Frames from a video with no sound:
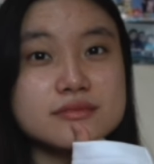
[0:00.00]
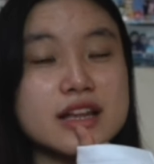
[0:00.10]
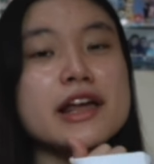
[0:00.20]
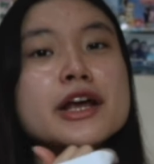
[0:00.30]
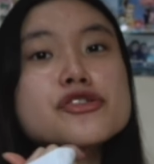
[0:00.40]

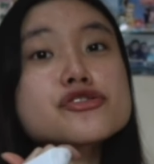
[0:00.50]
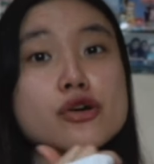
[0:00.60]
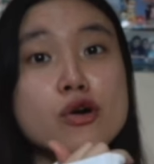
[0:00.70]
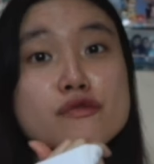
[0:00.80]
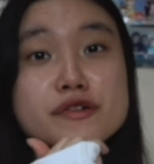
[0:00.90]
And I
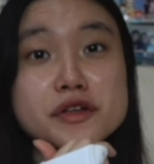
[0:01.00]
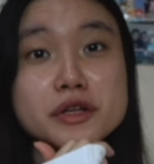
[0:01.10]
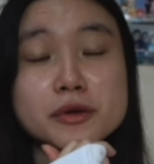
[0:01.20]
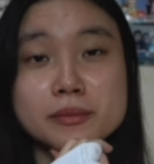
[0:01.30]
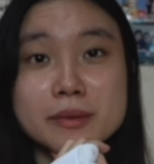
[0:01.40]
so
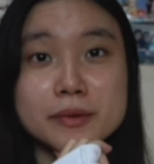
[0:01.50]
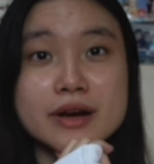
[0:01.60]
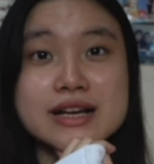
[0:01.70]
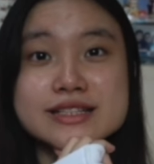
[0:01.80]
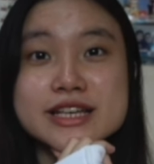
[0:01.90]
vividly remember
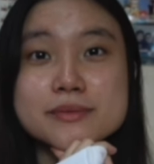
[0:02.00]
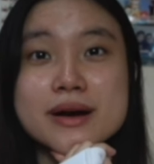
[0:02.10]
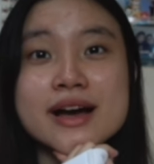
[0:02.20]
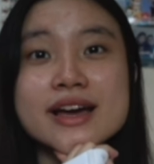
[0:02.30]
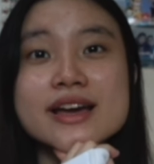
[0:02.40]
asking
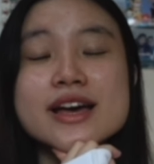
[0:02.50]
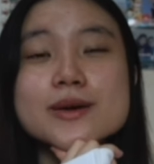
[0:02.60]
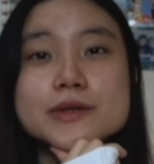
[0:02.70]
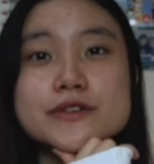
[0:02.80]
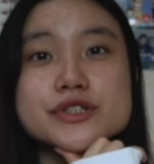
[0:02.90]
my
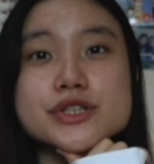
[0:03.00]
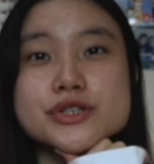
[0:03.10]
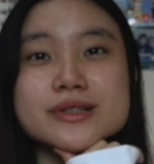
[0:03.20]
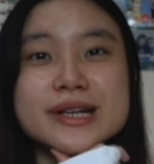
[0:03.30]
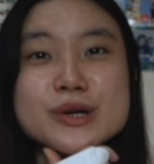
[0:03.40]
previous teacher,
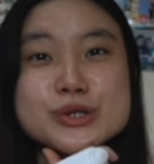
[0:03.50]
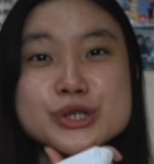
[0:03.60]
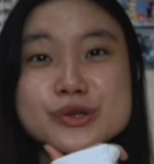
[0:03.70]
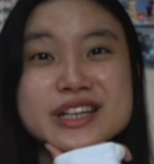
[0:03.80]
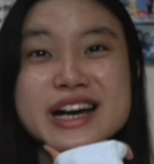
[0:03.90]
like, oh, do you
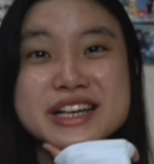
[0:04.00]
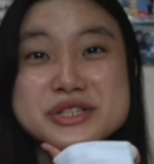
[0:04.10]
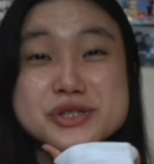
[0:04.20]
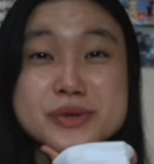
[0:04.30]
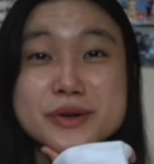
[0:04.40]
think I can
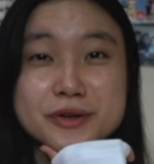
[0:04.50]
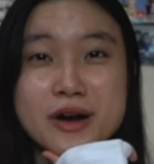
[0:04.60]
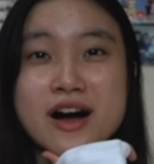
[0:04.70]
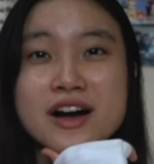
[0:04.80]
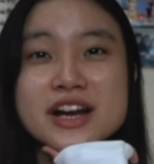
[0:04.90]
do it or
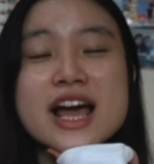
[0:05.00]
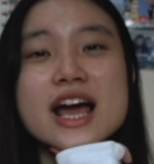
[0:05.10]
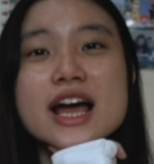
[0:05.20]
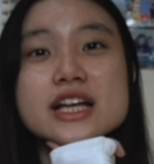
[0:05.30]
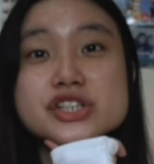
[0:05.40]
not?
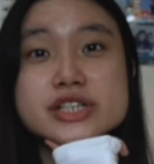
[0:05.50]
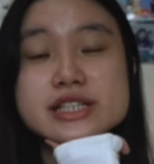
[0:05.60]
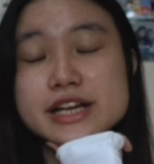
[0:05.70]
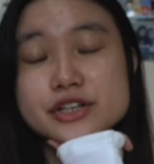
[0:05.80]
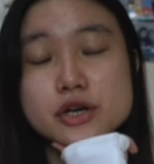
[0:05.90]
And she's
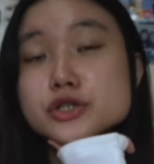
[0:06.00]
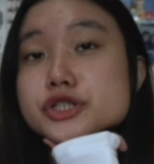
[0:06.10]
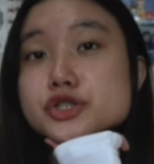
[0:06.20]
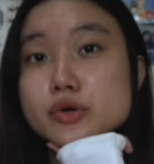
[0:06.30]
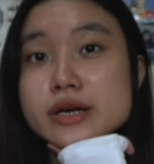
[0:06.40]
like, you know,
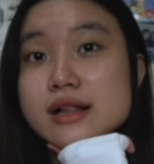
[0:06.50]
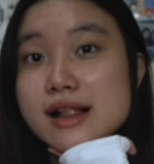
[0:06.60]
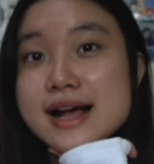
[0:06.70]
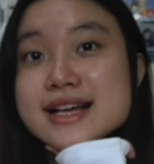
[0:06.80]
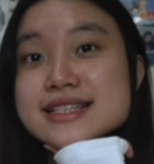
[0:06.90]
just join a
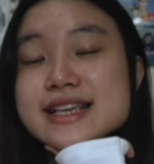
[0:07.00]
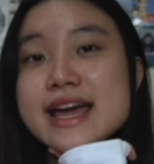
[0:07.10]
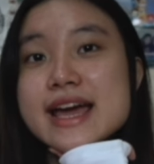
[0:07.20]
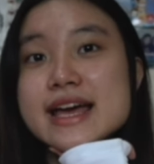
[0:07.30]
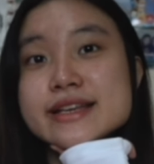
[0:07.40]
class
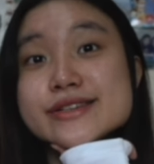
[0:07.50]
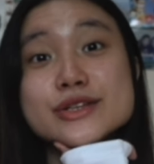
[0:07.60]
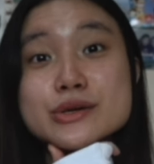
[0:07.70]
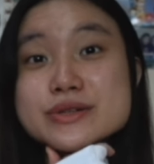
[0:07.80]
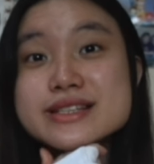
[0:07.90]
and, you
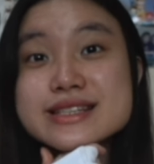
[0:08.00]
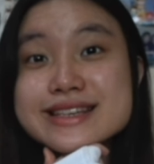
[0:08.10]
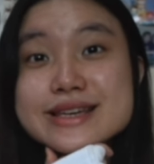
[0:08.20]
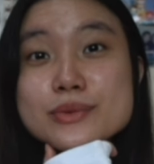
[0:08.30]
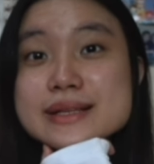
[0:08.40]
know,
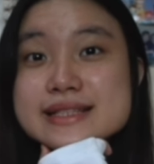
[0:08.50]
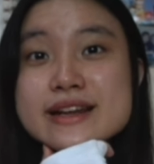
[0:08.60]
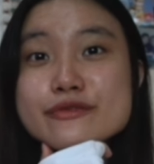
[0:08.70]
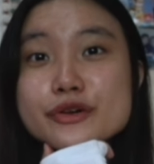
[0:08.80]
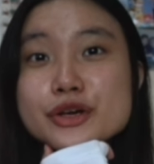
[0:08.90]
see what's in
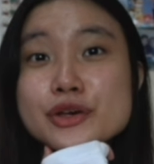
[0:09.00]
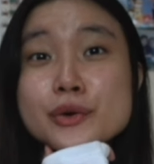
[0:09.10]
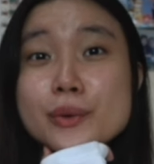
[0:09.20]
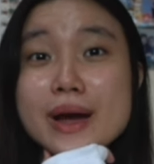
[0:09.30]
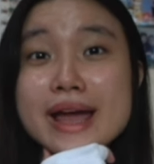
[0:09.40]
it for
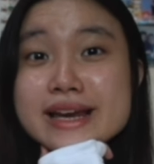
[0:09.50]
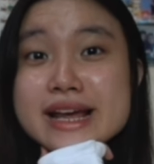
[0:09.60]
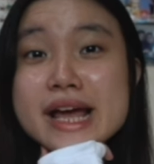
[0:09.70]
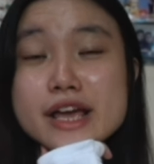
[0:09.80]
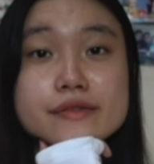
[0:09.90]
you and
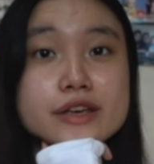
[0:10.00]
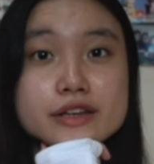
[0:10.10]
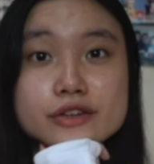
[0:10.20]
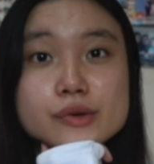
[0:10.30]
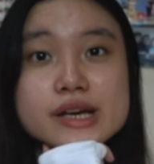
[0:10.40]
if you can
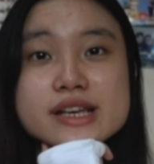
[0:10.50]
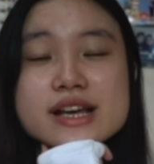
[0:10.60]
do it.